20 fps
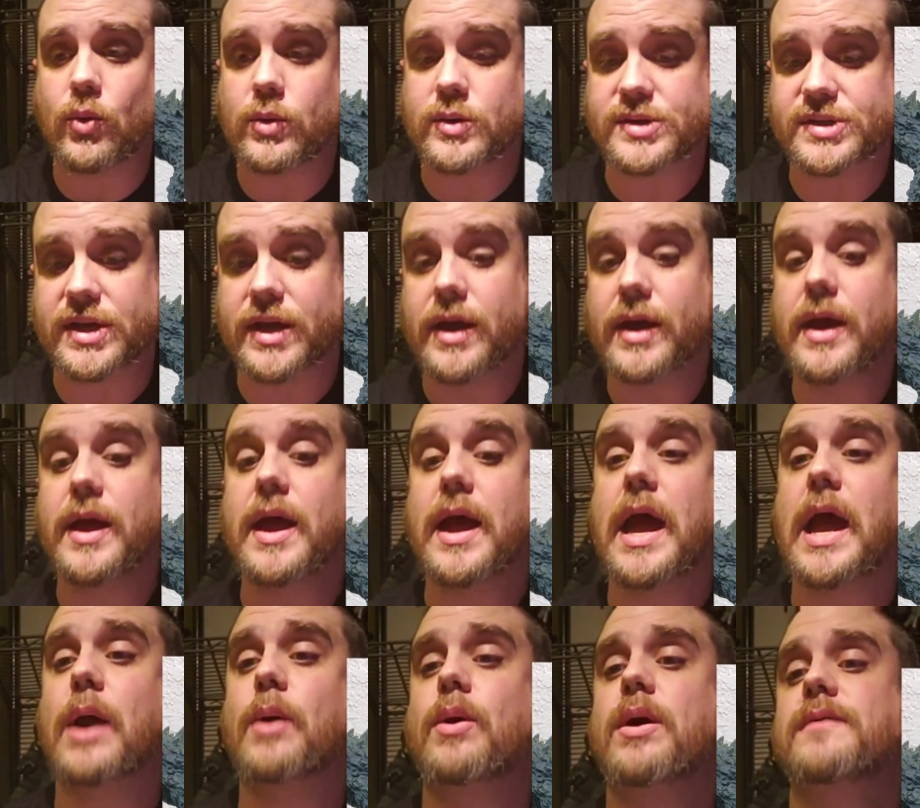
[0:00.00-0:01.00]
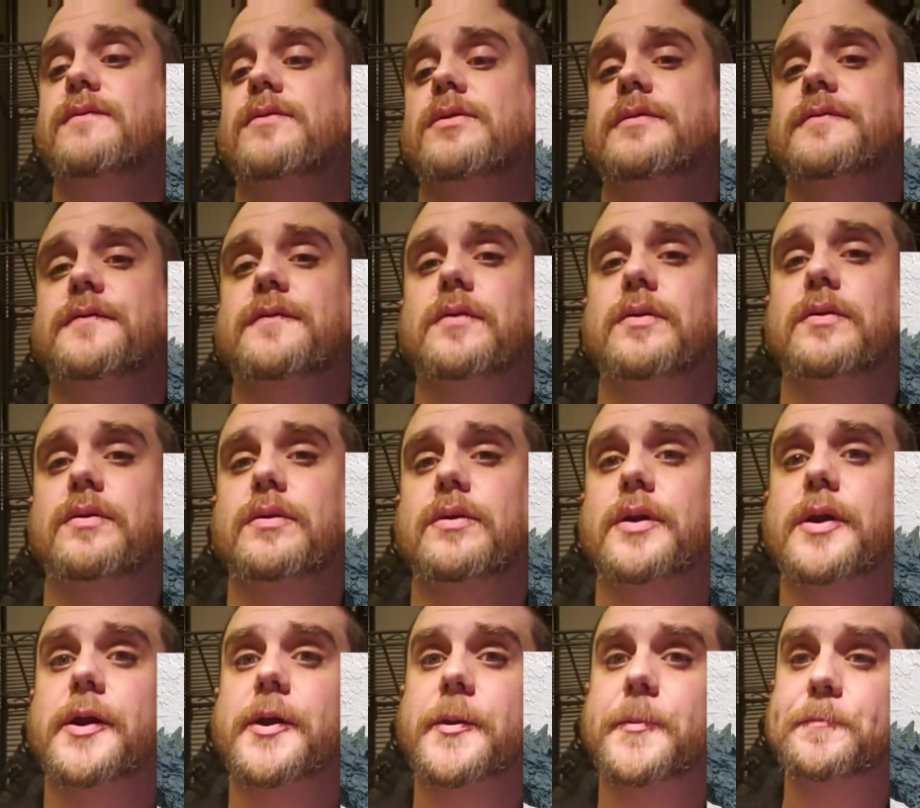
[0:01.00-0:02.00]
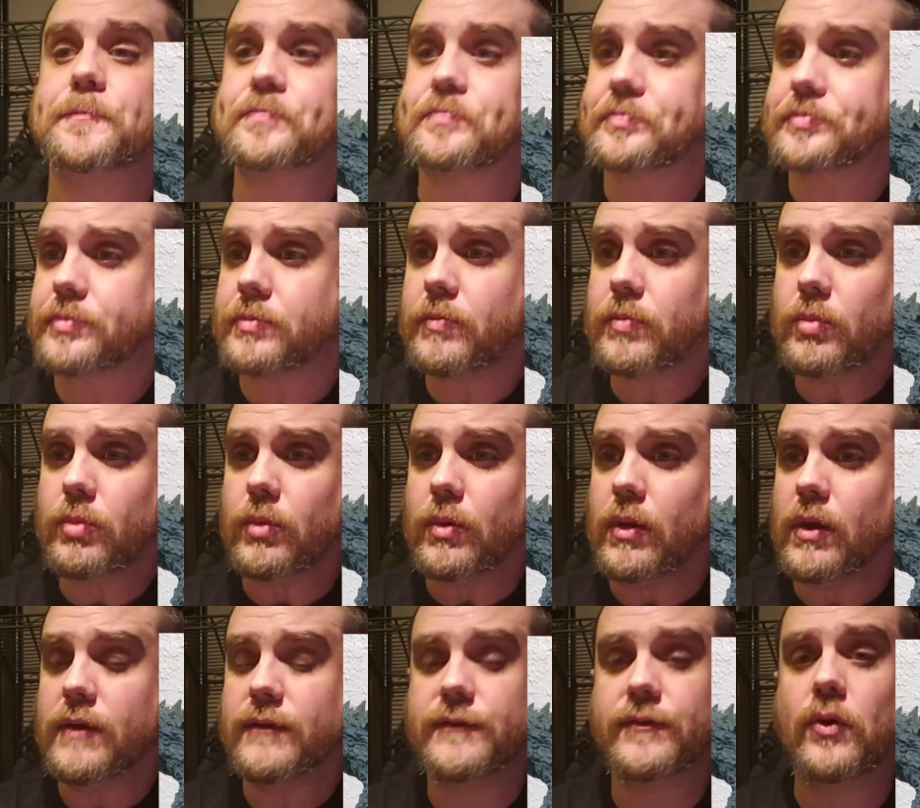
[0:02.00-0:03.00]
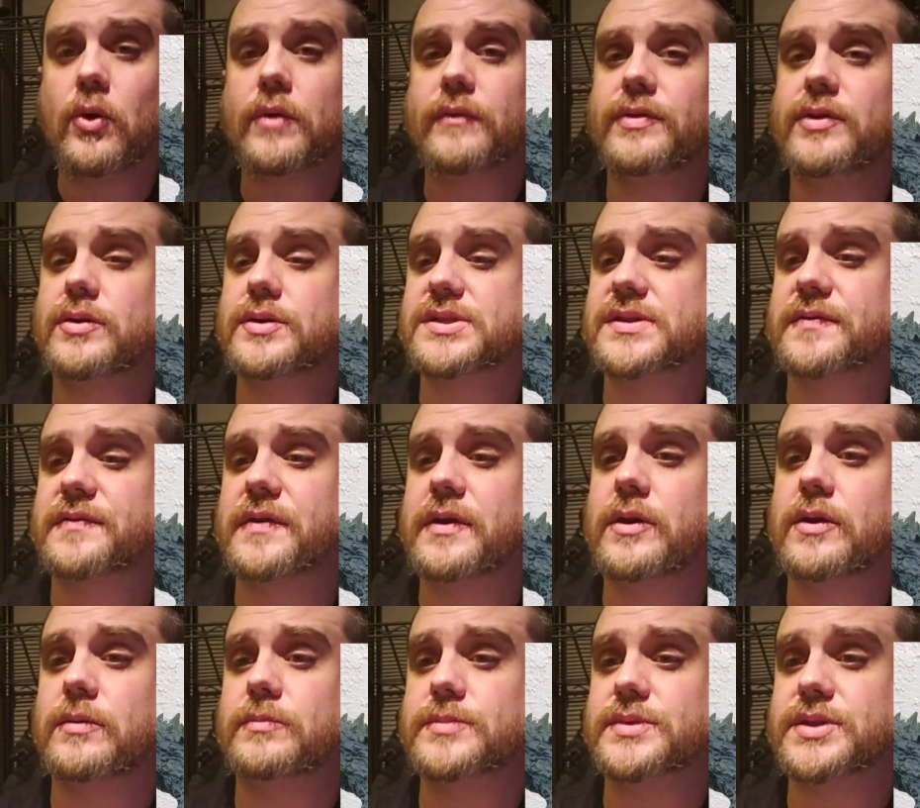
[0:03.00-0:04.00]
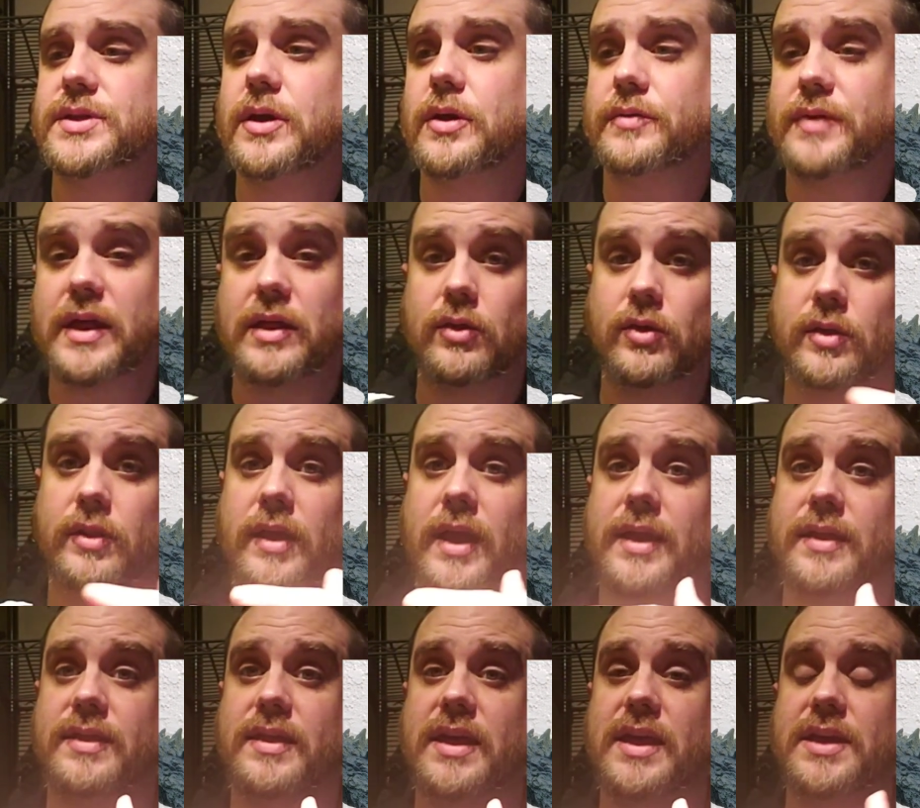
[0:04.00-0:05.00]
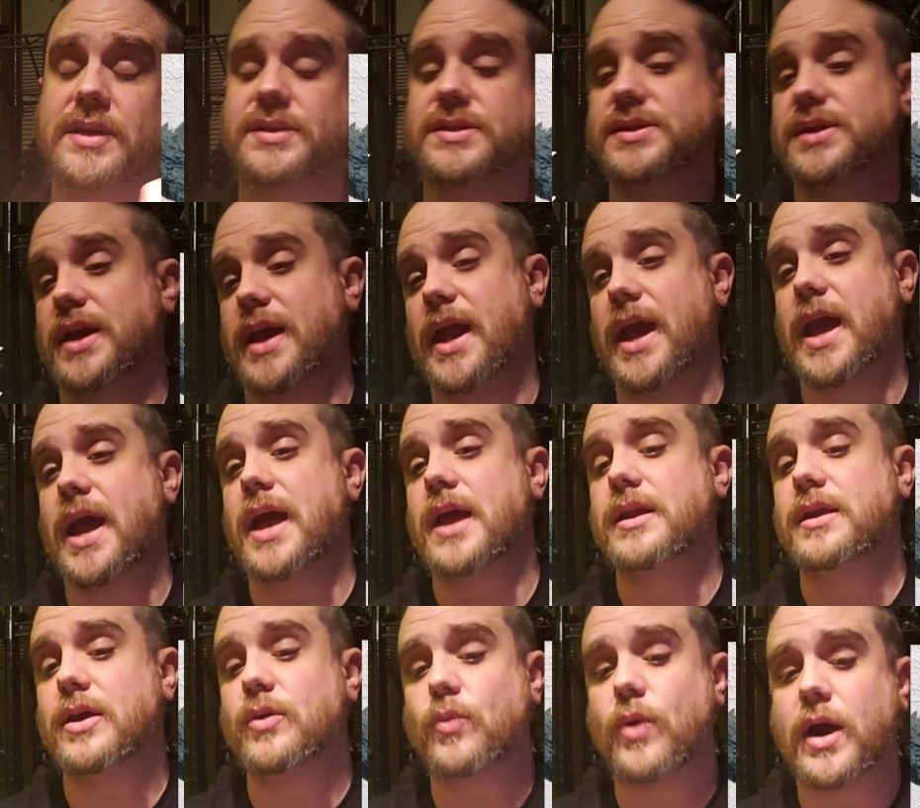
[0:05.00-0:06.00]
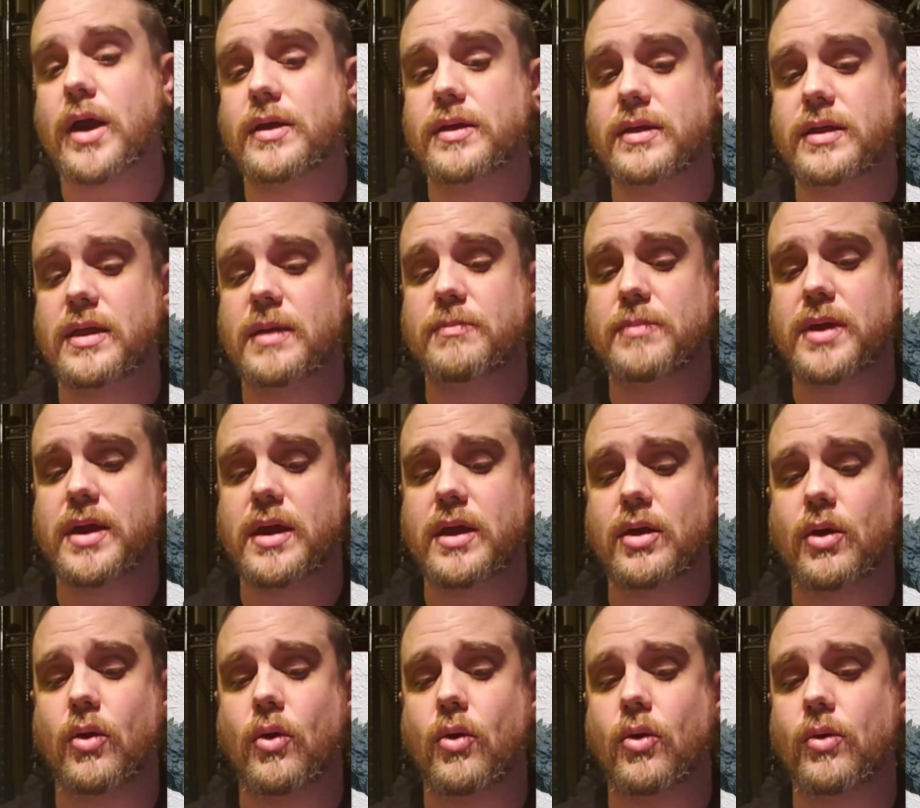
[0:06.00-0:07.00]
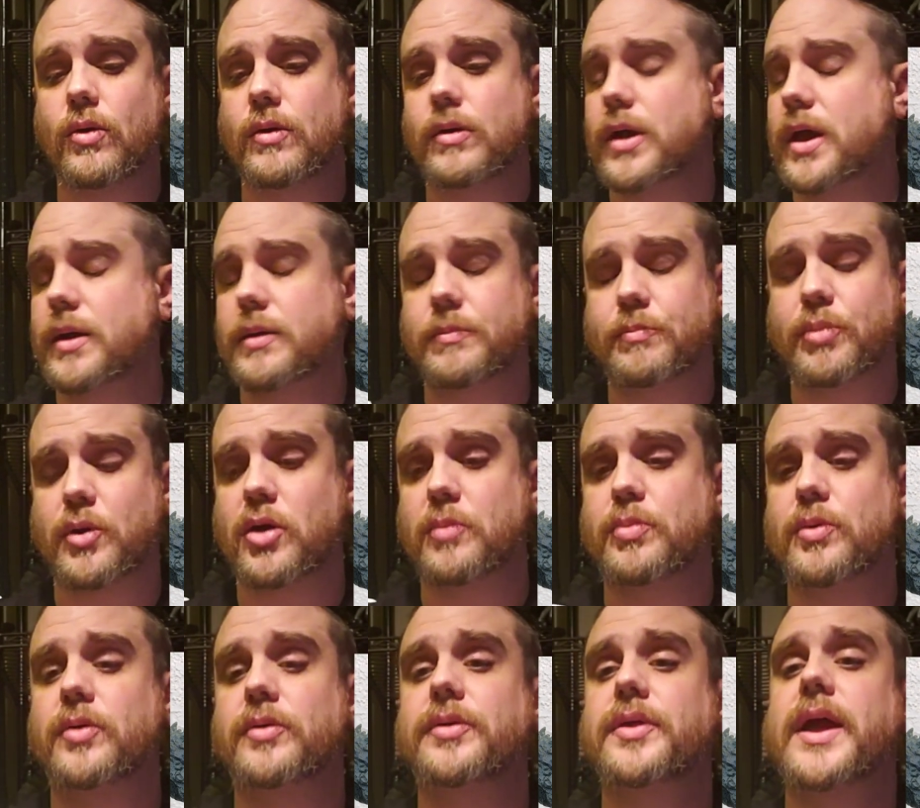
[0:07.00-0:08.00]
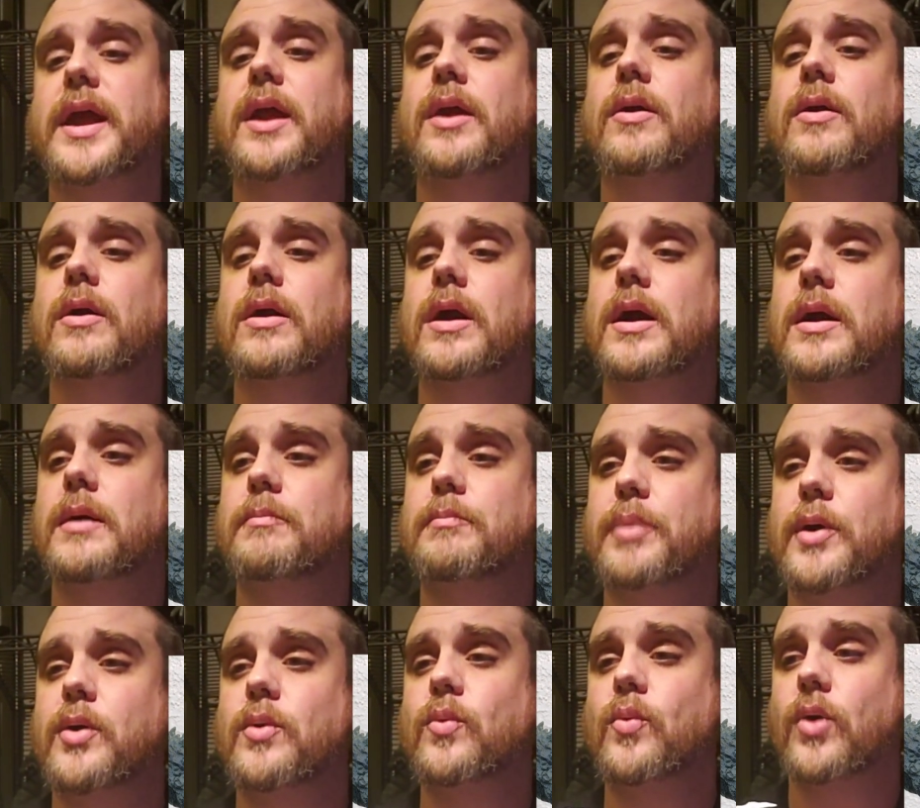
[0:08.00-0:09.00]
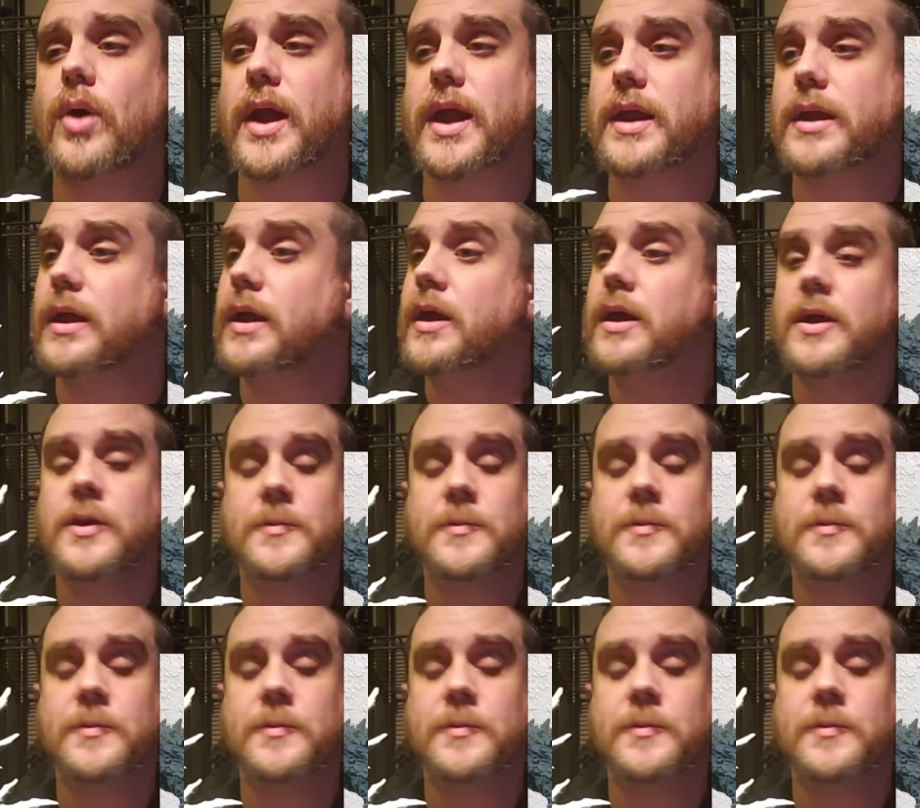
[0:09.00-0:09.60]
Wars. However, for 4 of those films, they look like these, and rather than being purple, they are bone white.